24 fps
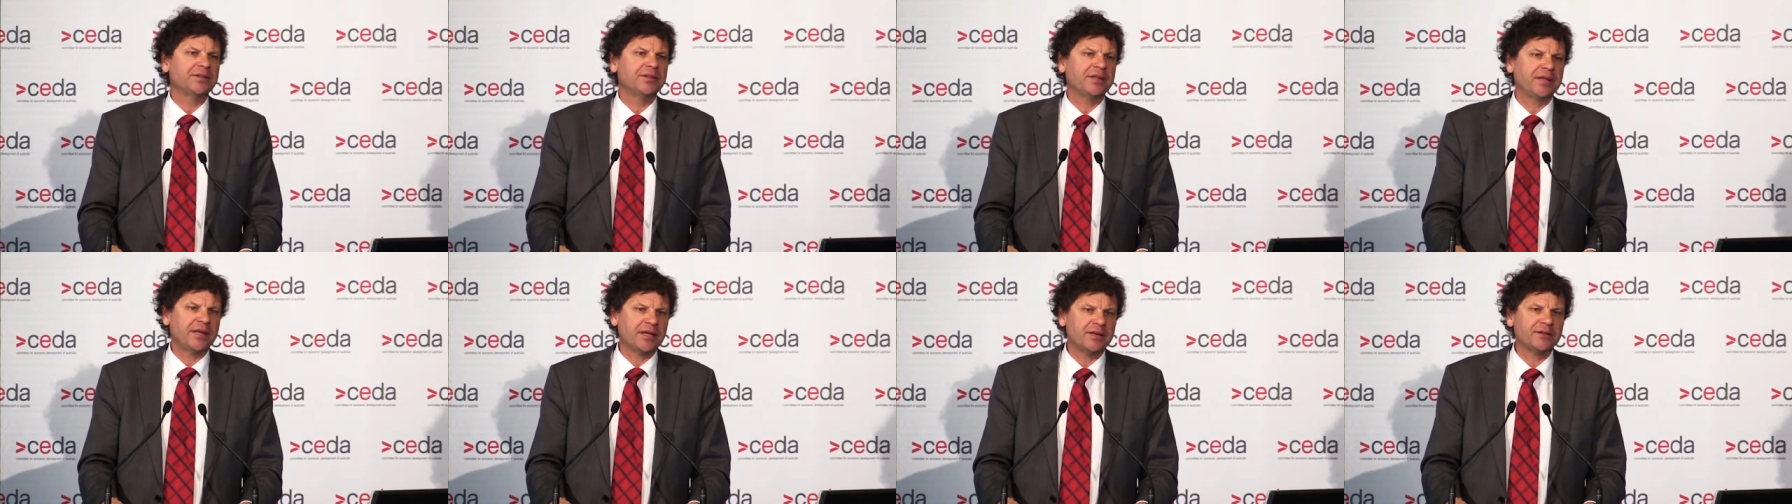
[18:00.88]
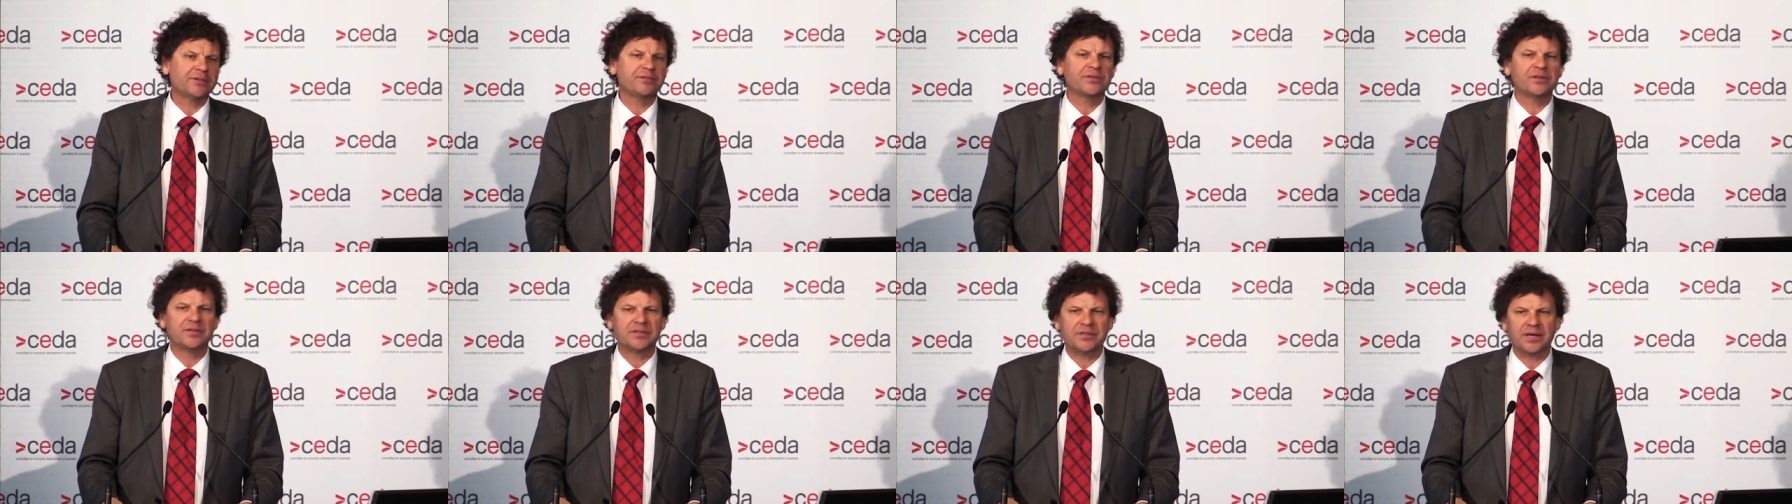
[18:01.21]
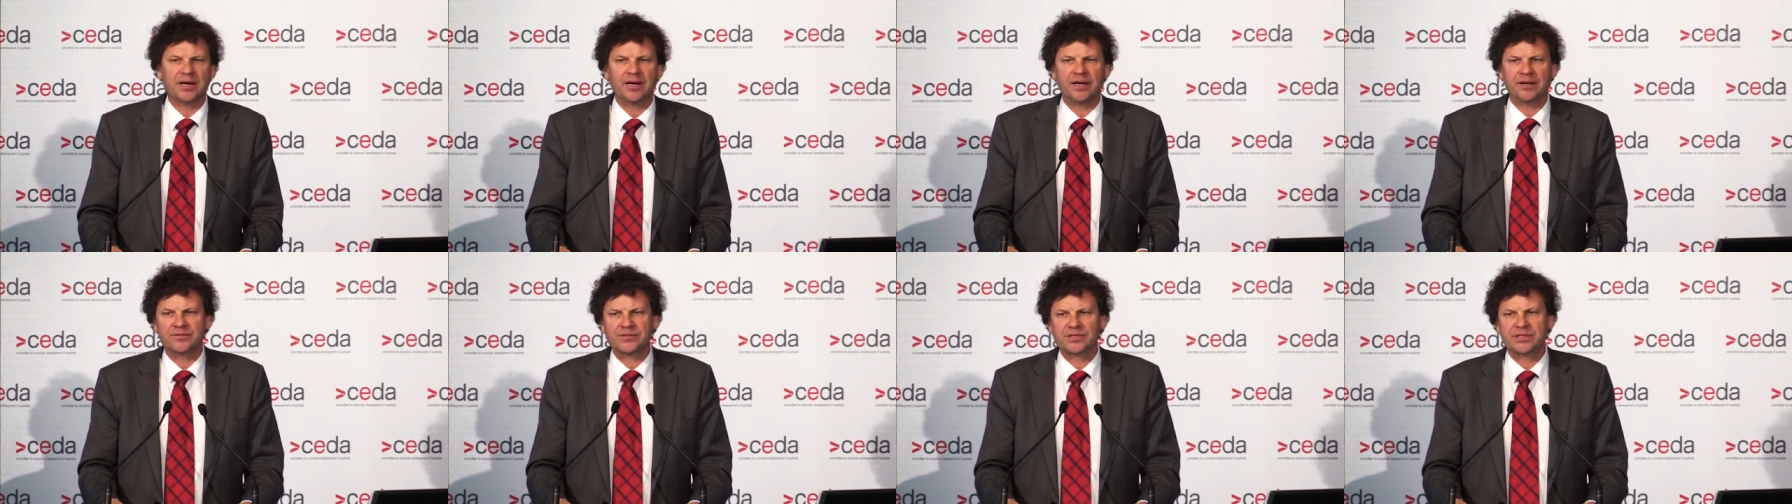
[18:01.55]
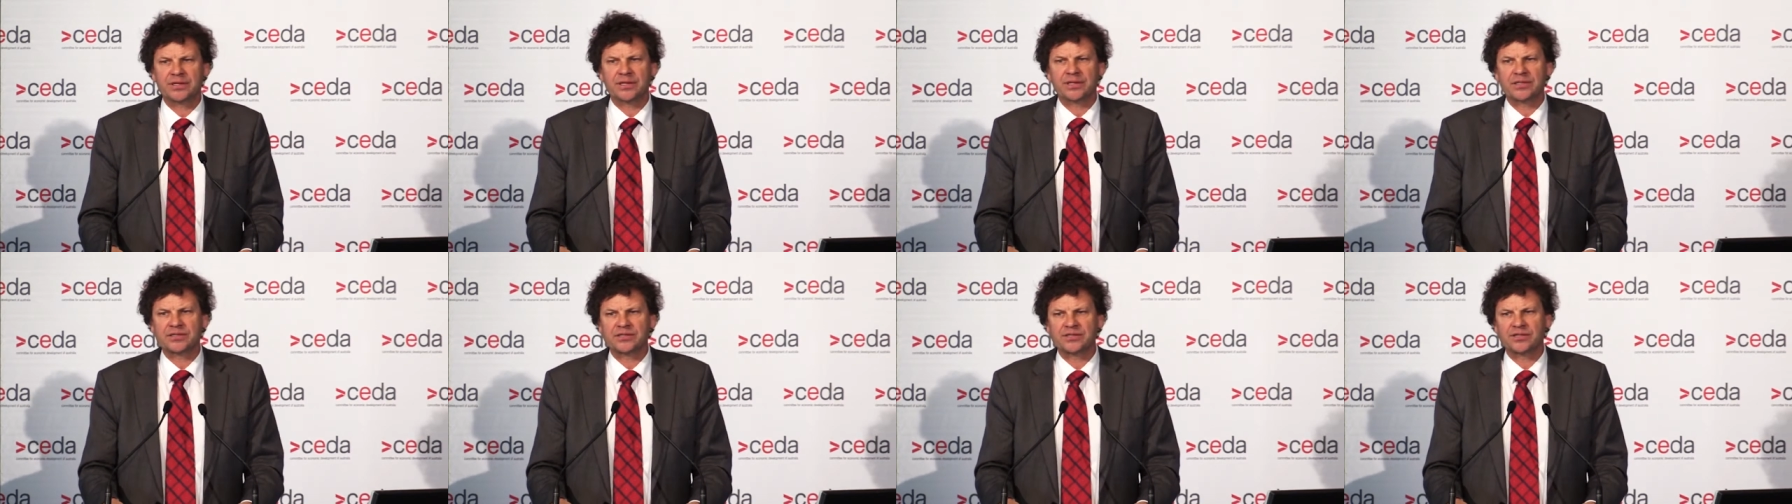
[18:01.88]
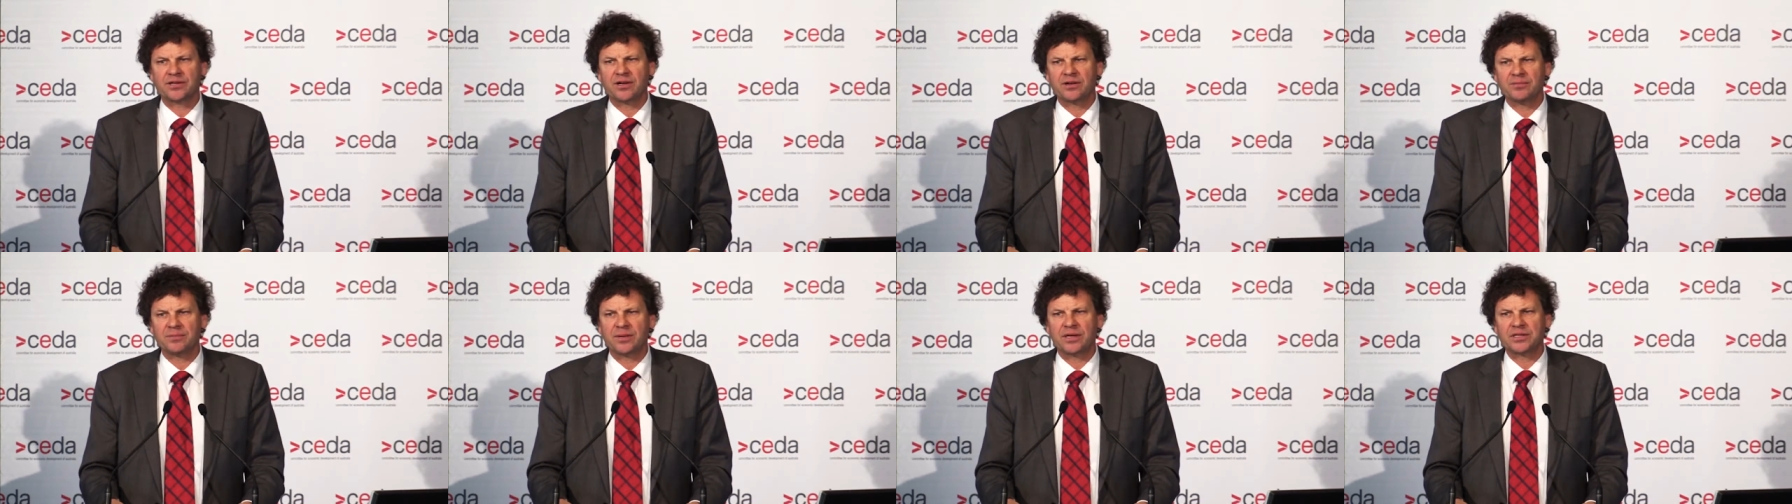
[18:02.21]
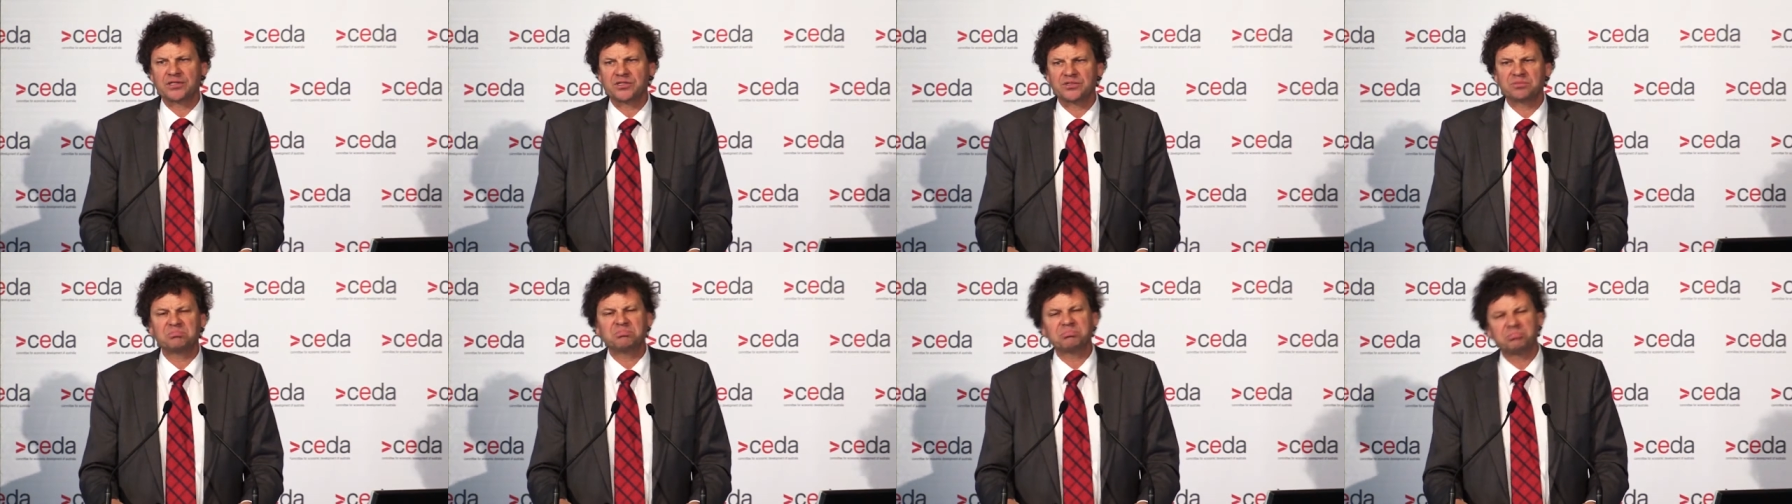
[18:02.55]
at the end of the day of seeing so
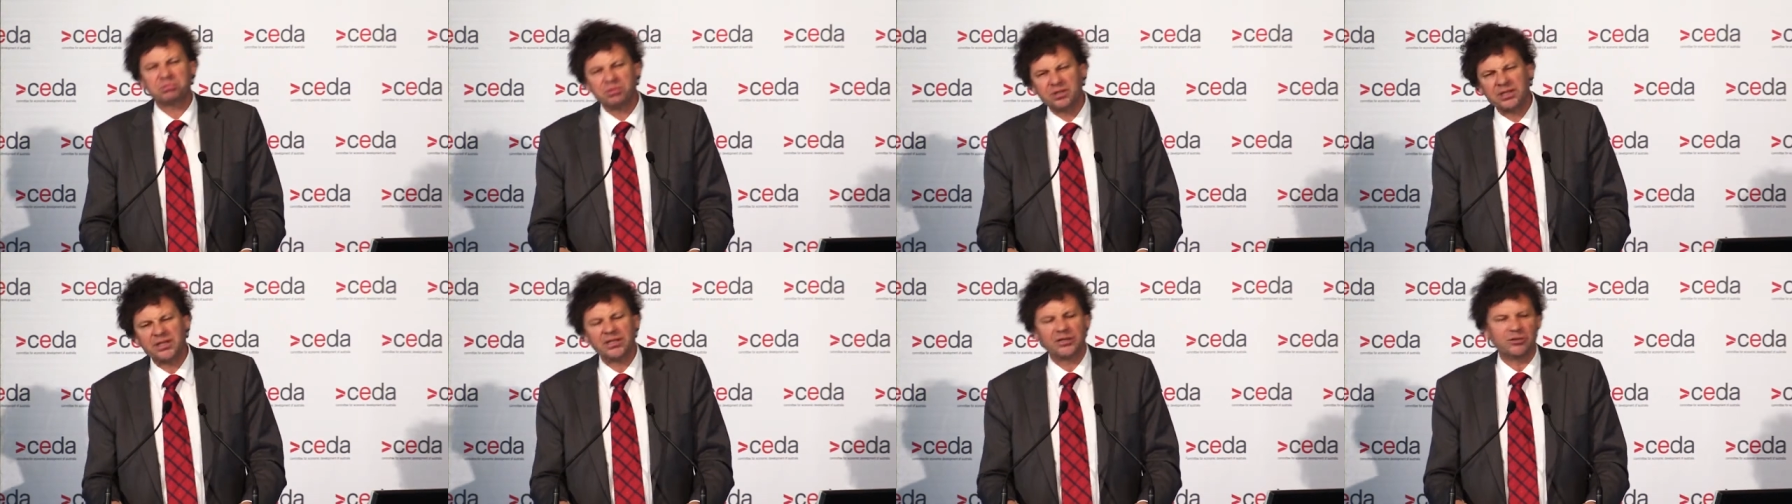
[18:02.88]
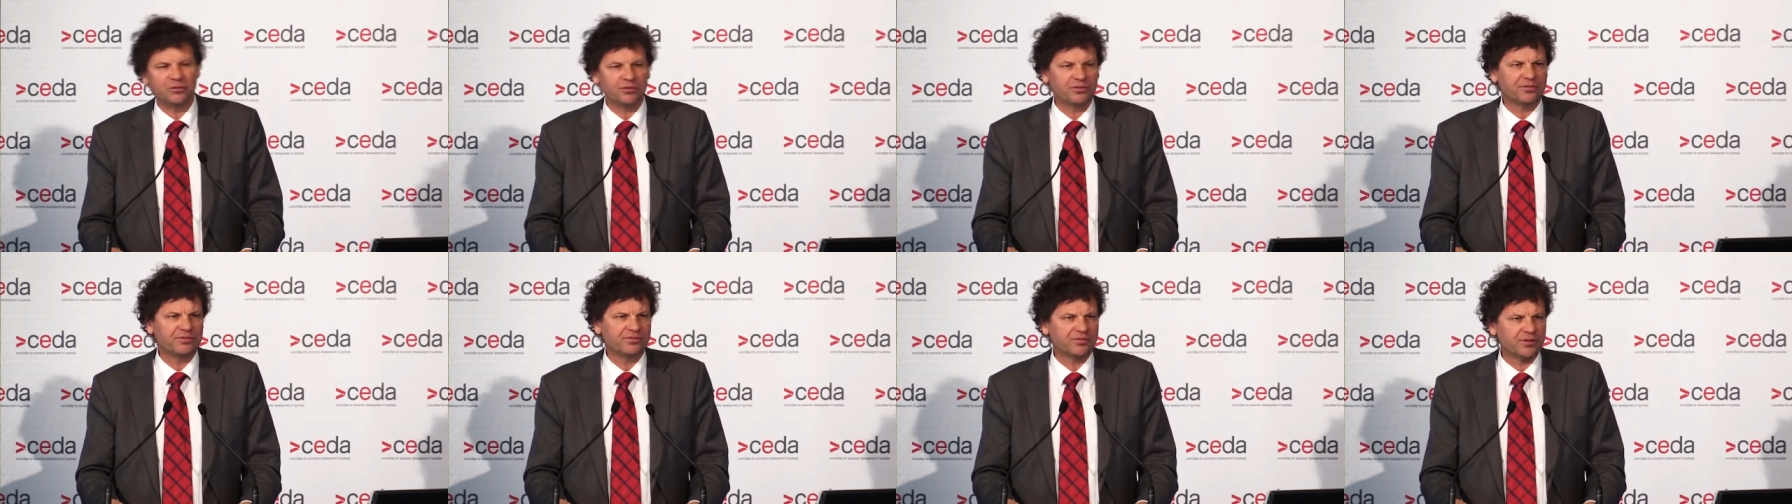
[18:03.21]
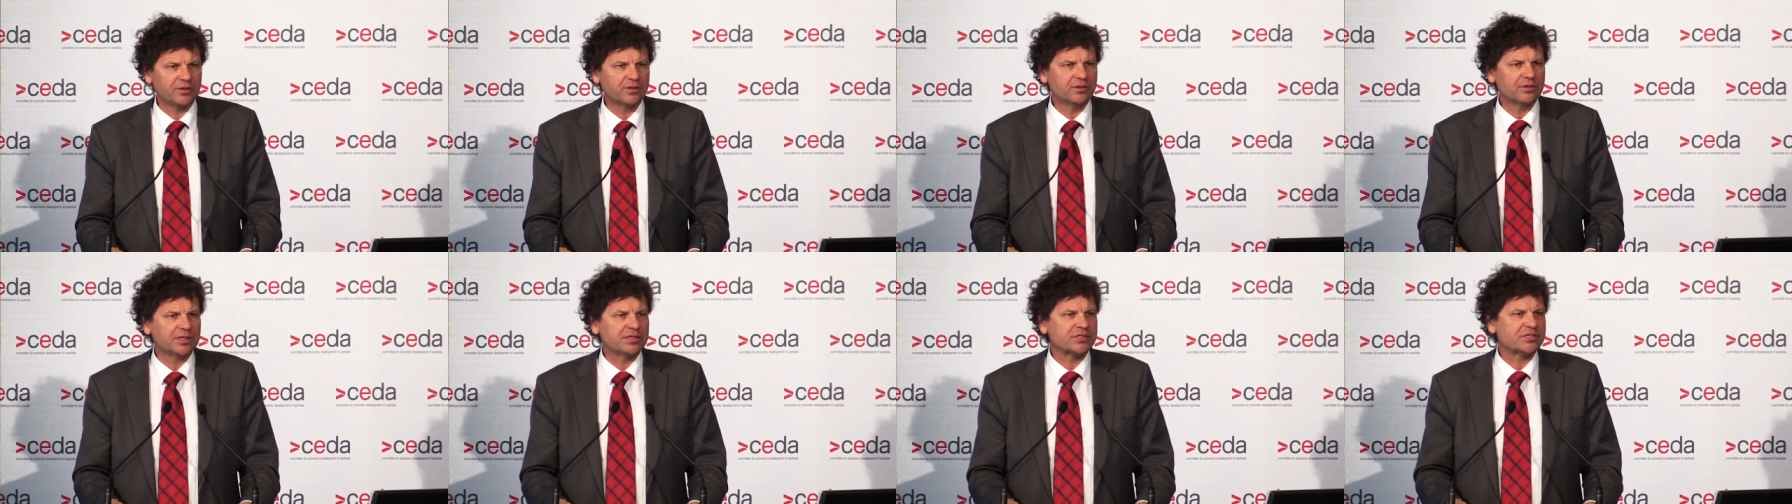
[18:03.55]
much pretty good food.